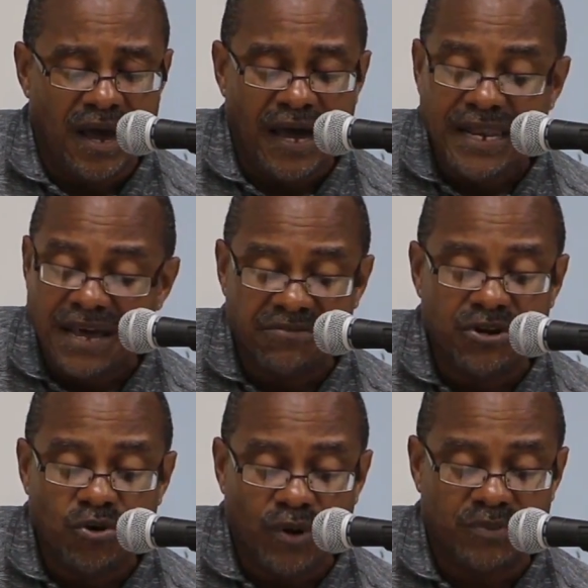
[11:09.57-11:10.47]
I never
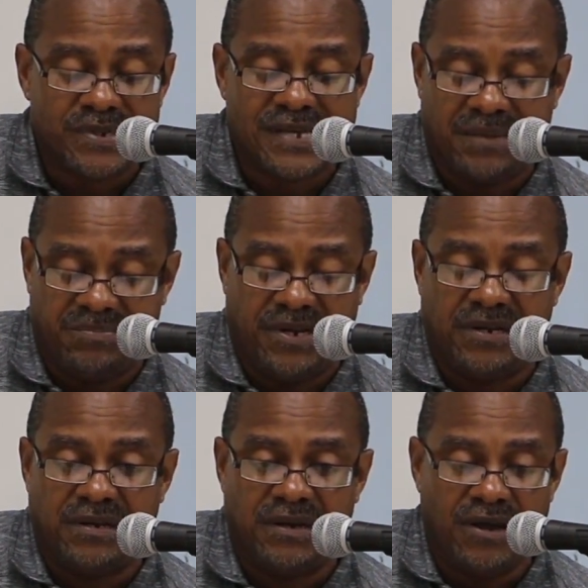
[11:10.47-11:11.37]
know what was happening.
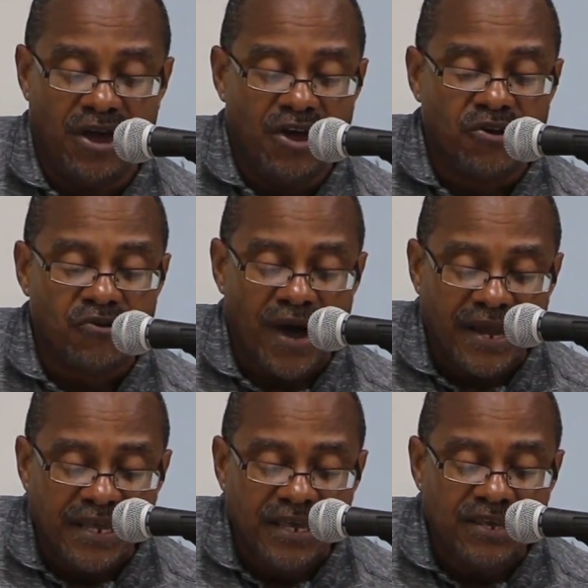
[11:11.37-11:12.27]

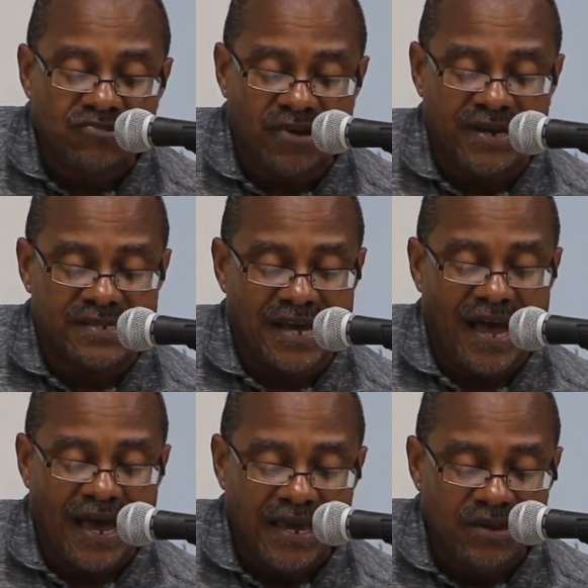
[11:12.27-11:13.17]
Granny trying to
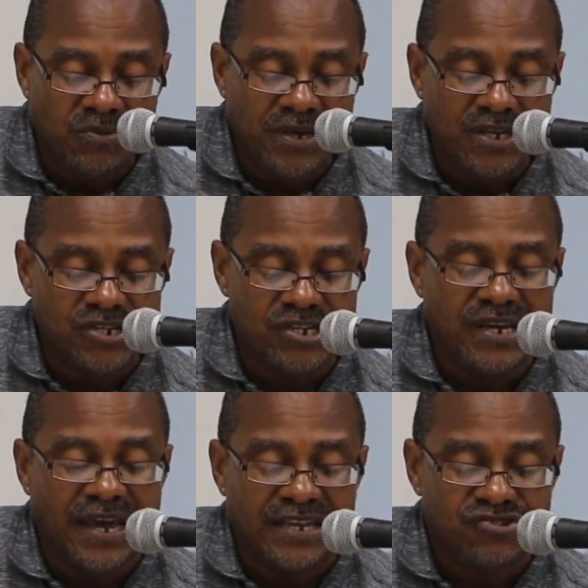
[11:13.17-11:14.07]
hide me,
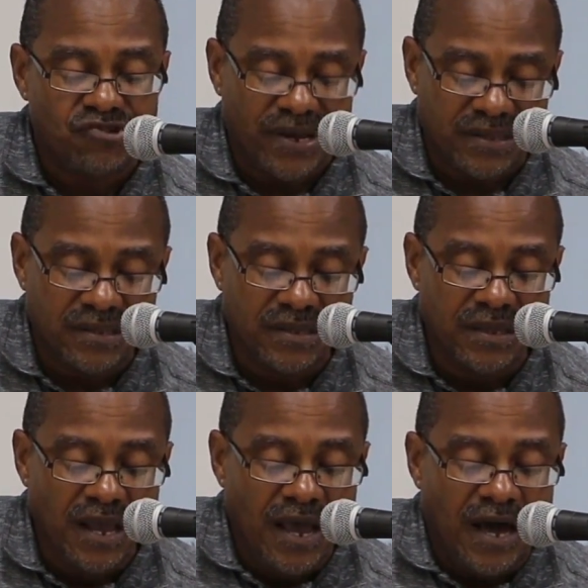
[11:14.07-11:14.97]
she getting
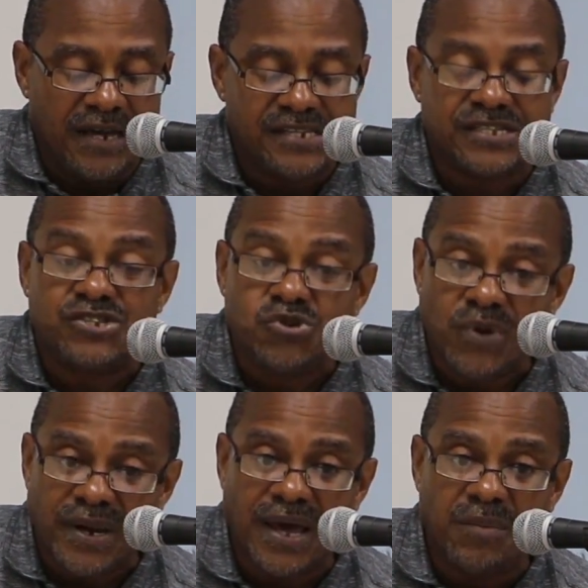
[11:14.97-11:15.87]
threatened, and it's the
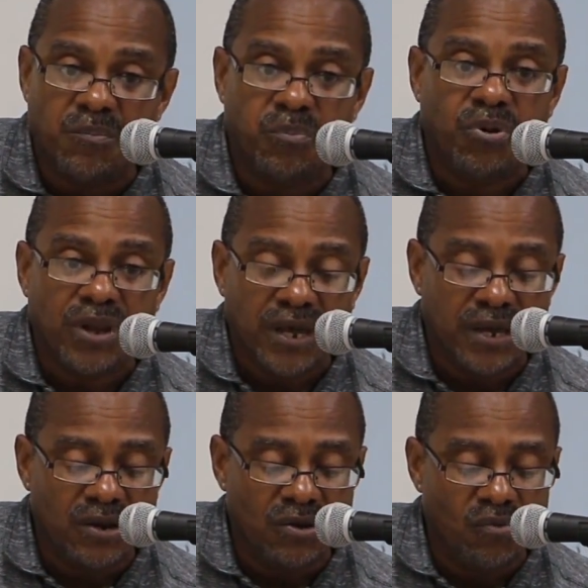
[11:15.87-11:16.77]
2 of them
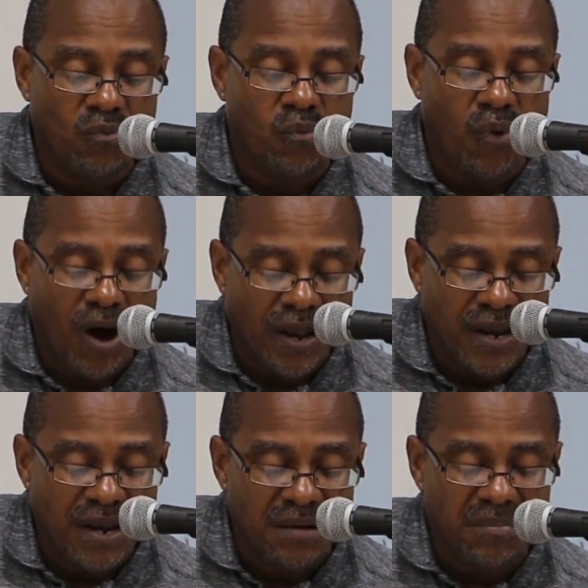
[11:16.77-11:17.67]
pulling
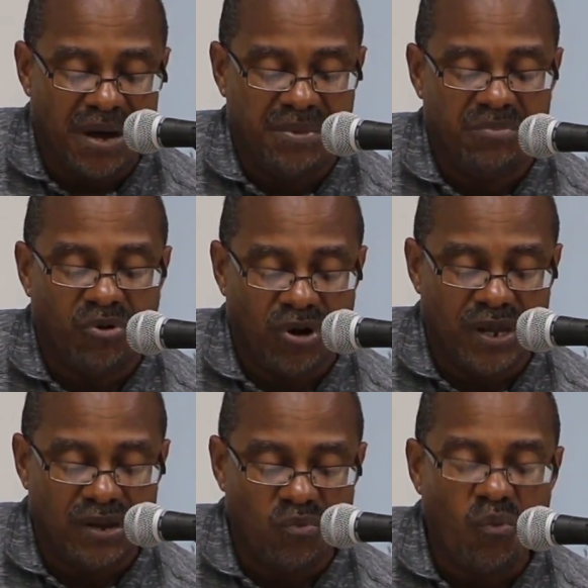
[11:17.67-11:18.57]
1 mommy
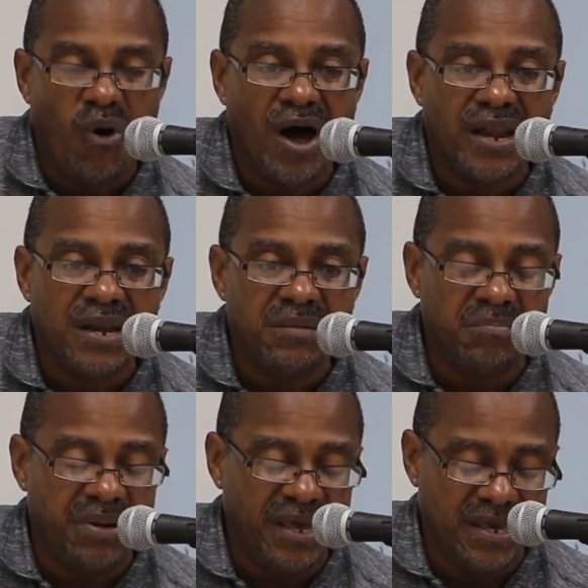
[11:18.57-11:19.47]
balling, 1
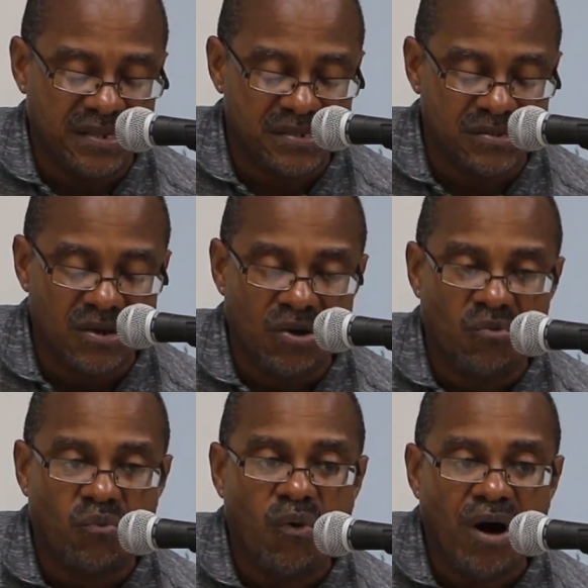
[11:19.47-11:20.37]
plate,
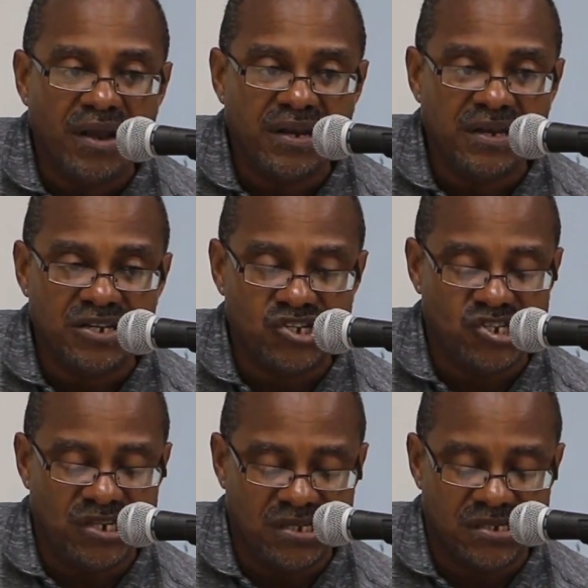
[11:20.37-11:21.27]
1
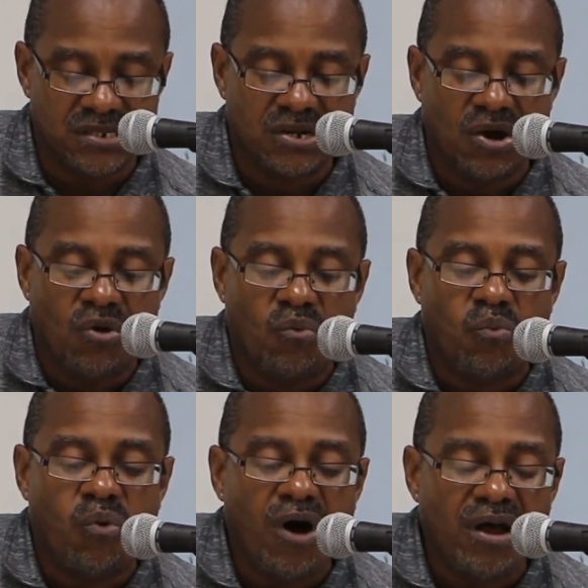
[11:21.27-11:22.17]
sheet,
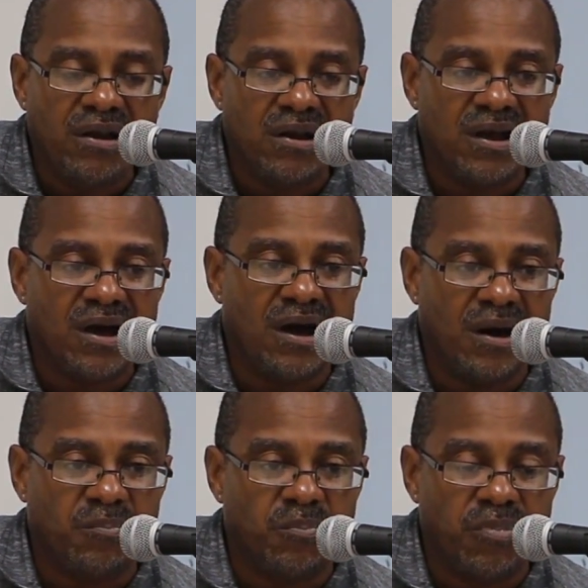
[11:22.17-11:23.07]
1
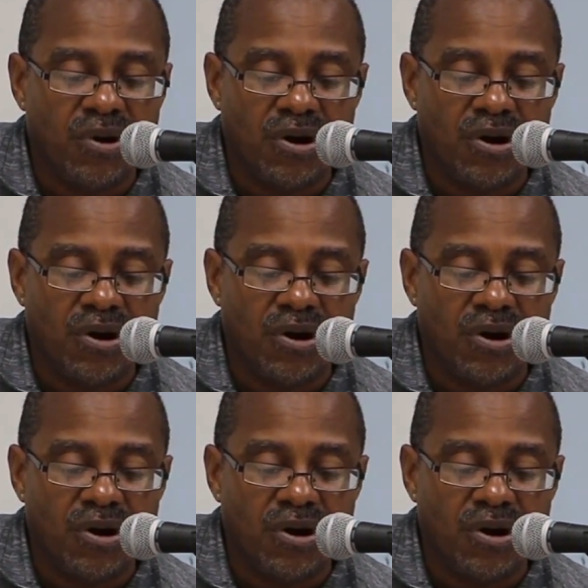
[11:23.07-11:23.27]
cup,